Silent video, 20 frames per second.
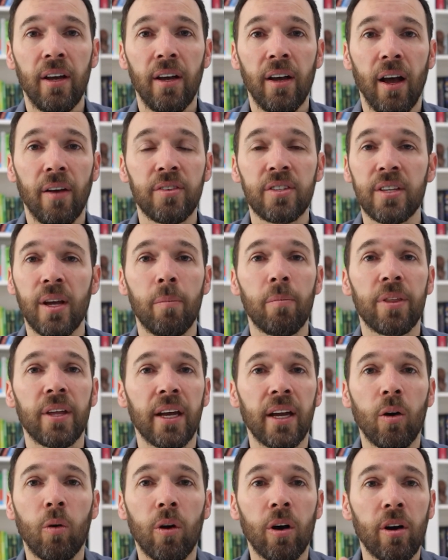
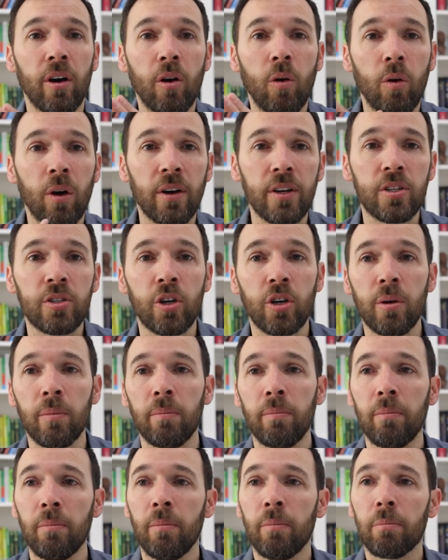something, or a
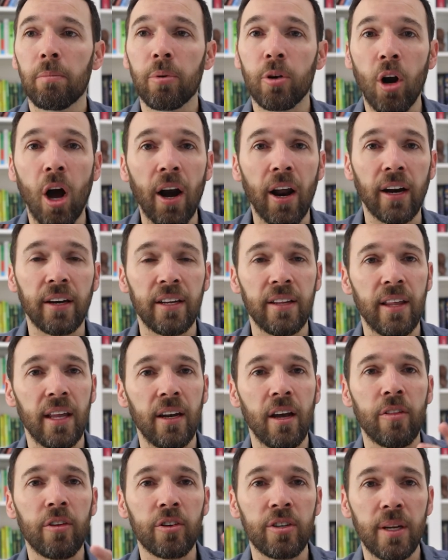certain product, and then
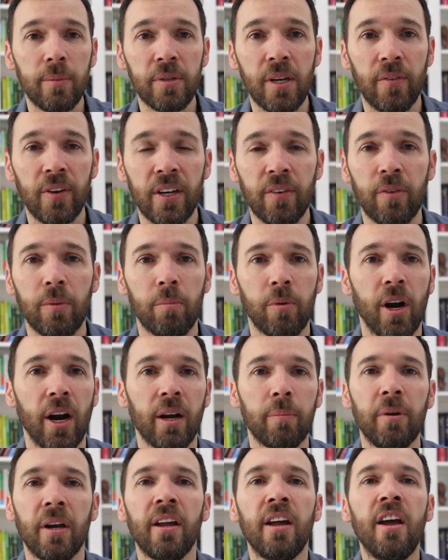other teams have a different product.
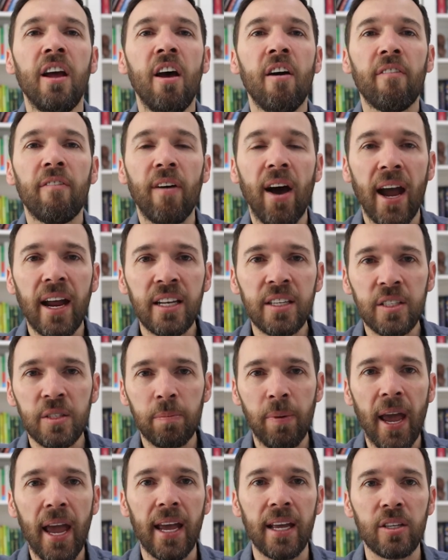But find
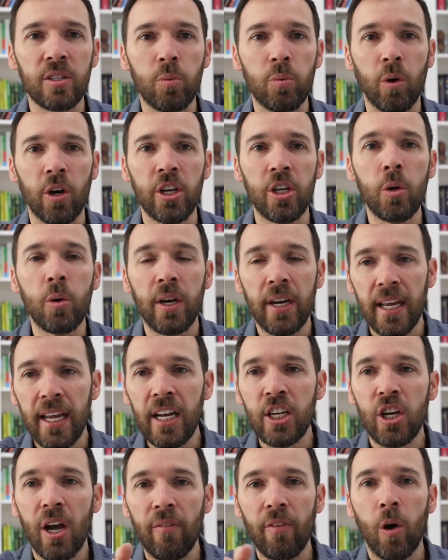space where you can each
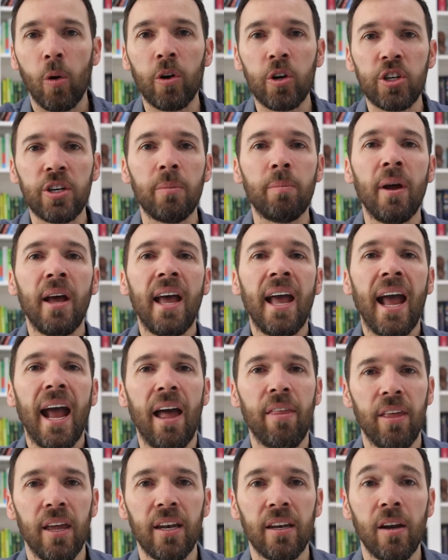have ownership and
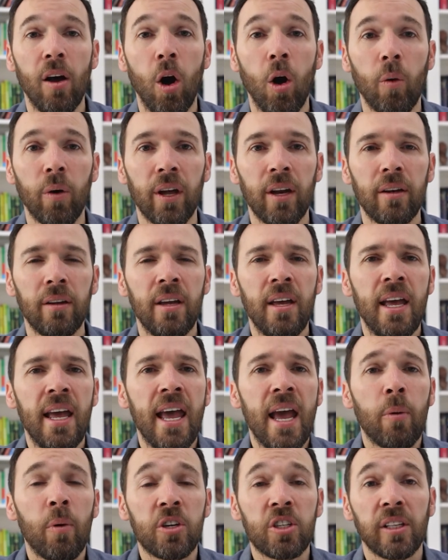then own it.
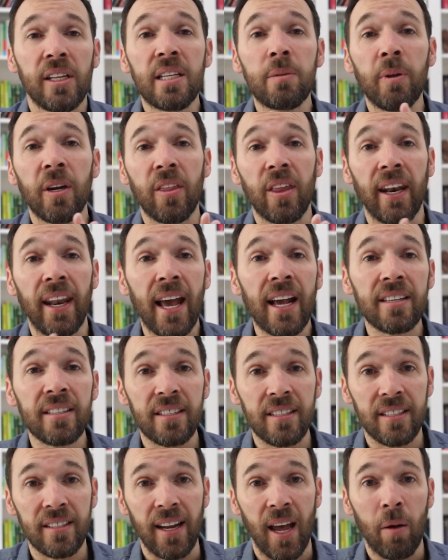Which leads me to the next
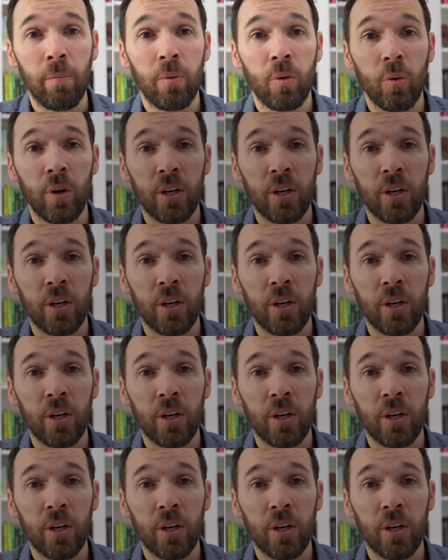step, which